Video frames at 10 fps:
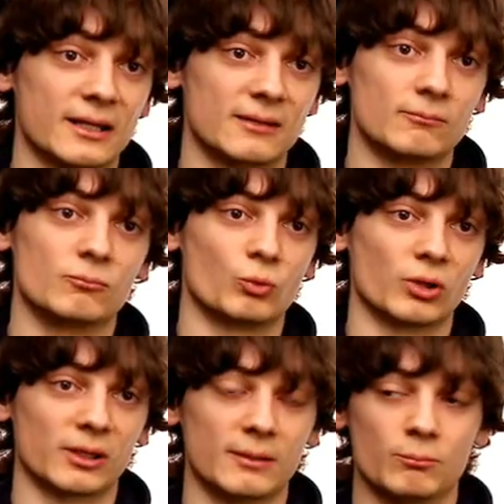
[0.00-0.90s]
it
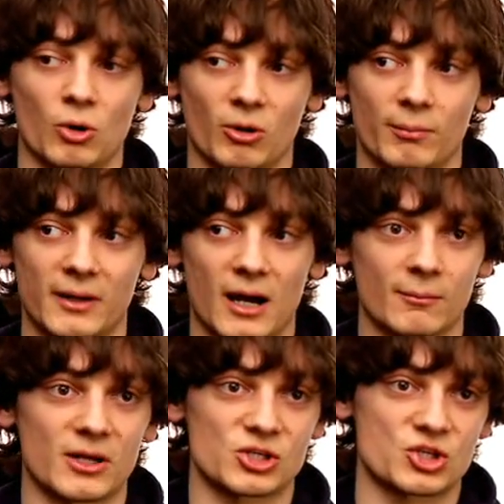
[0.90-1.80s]
really broke me out of
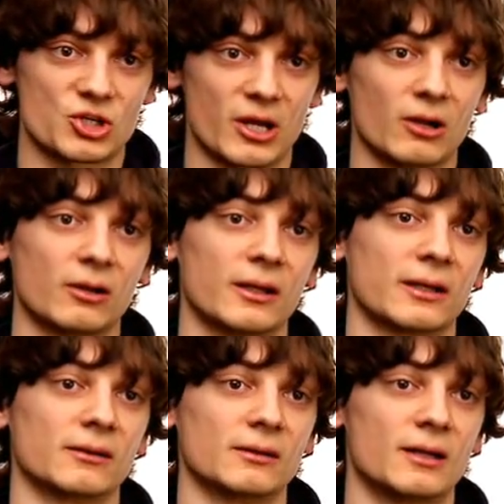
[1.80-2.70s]
my shell
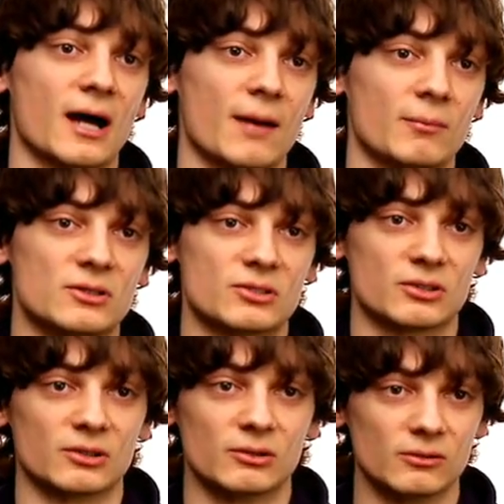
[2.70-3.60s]
and got me
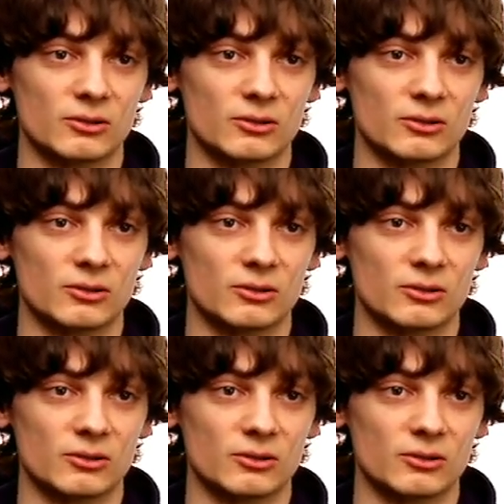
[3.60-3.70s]
to